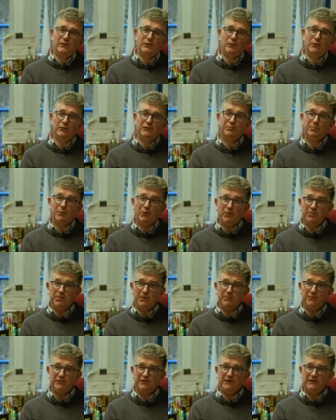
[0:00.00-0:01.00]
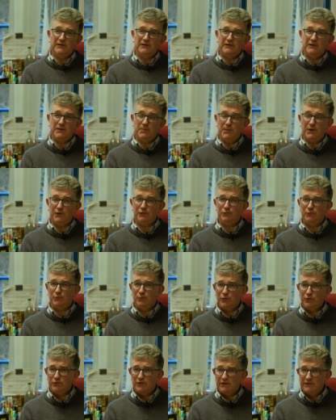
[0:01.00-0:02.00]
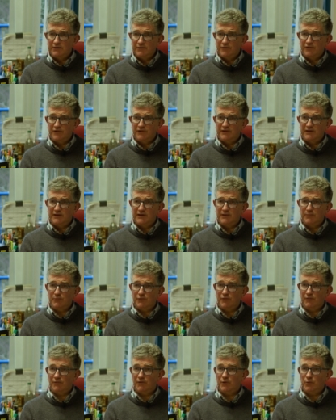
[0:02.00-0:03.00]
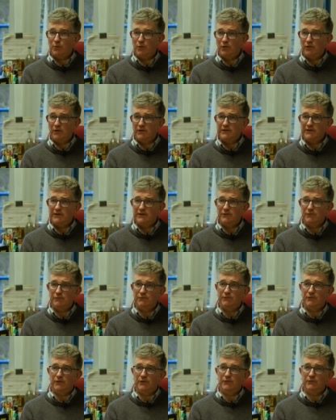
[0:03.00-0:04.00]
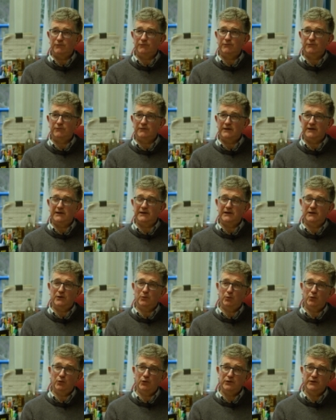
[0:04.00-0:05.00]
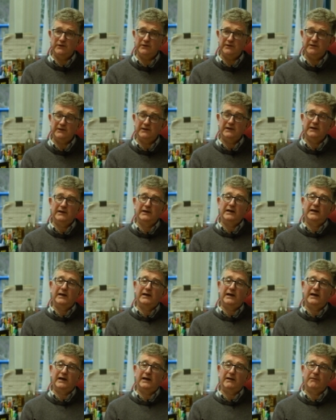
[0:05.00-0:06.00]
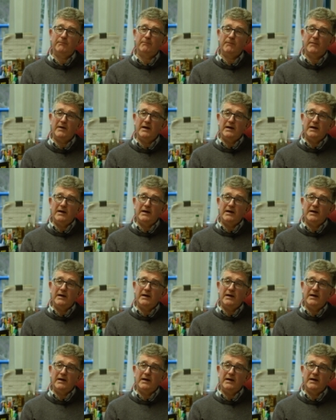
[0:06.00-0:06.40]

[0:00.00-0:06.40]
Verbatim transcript: cause problems in commercial woodlands in terms of the quality of, of uh, wood. Um,